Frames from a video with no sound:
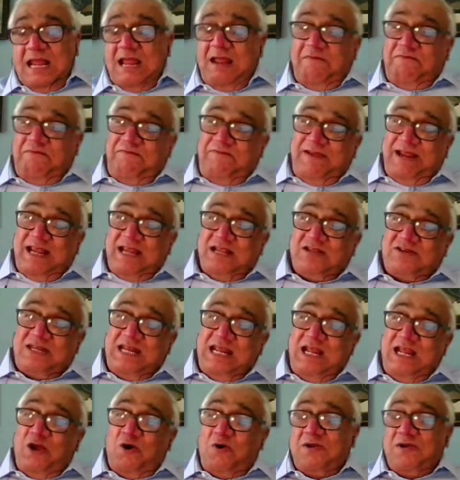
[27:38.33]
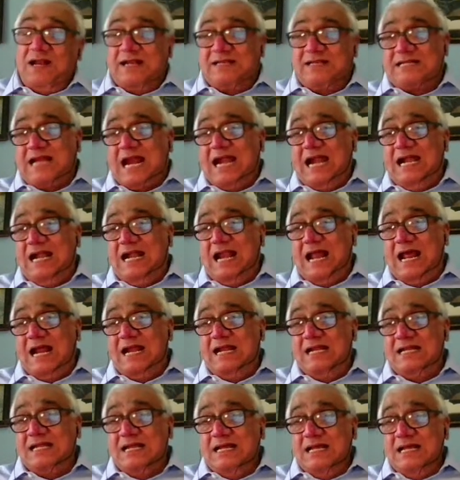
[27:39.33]
If we stay on the
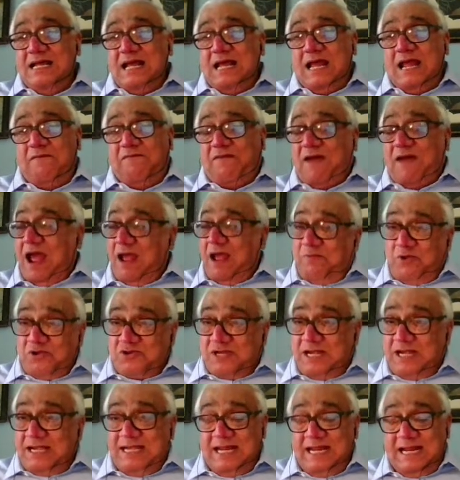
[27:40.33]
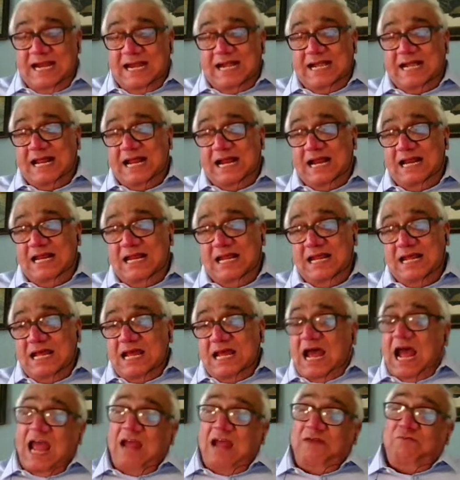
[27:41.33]
sidelines, if I was sitting in Delhi,
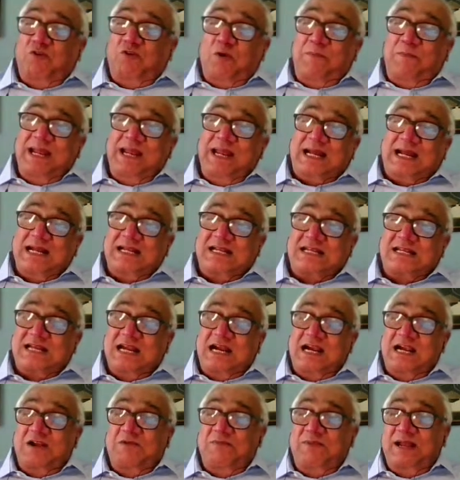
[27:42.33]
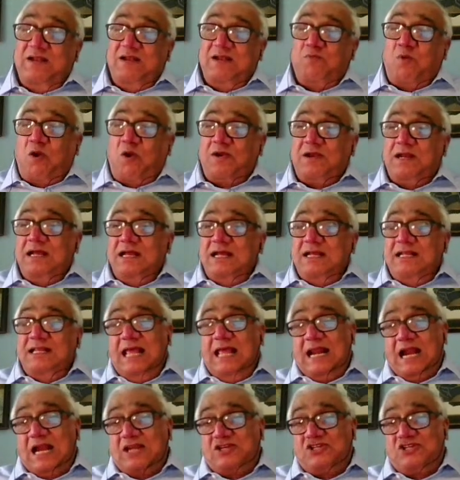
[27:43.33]
I would be concerned with what
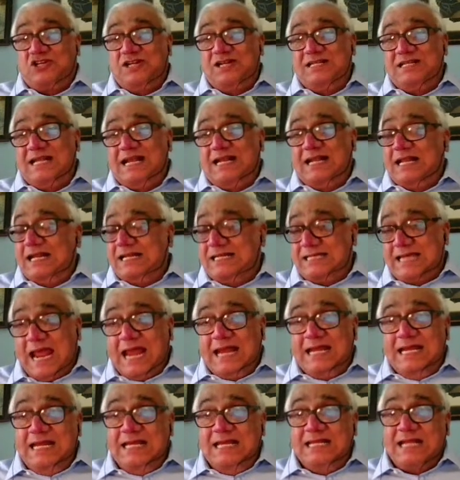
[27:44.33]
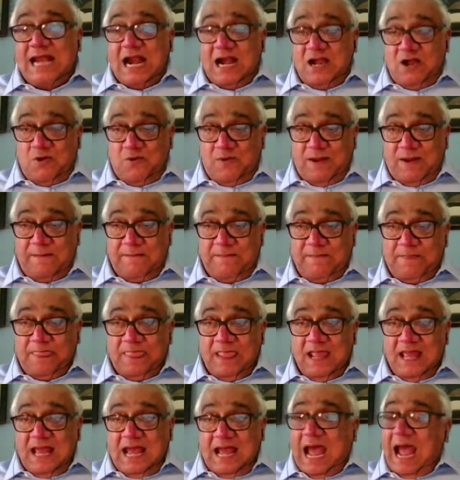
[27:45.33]
the Russians and the Chinese are doing.
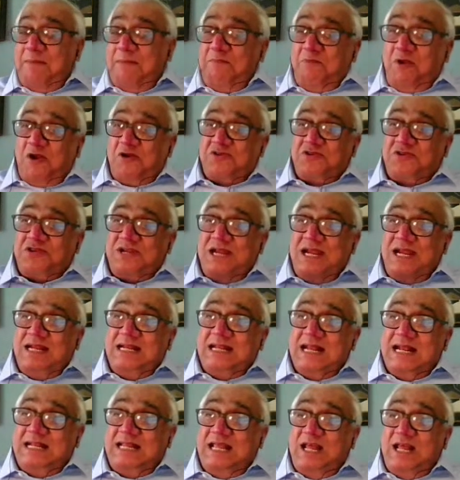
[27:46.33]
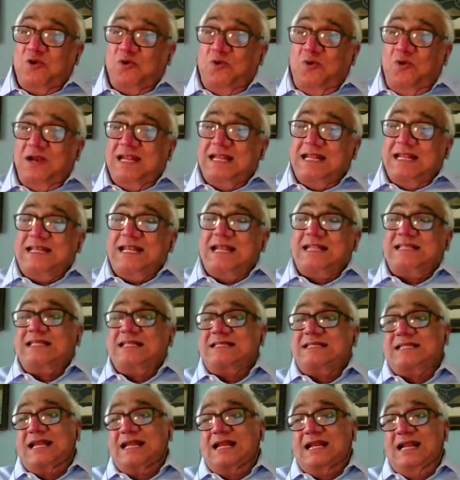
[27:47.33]
I'm not saying that their role is
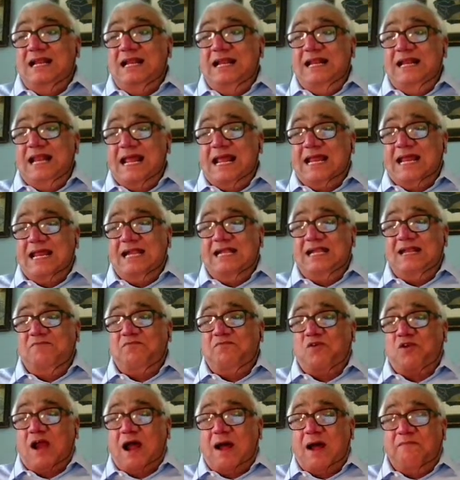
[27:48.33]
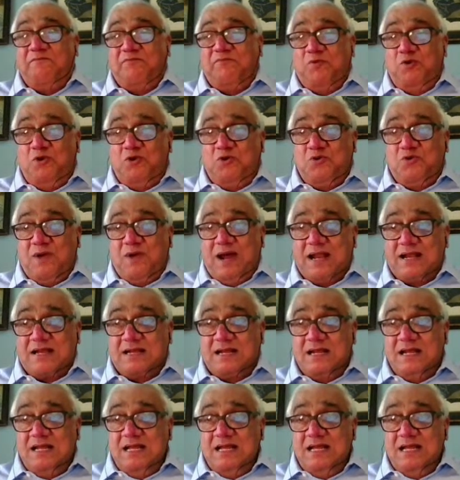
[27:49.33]
necessarily negative or harmful to us,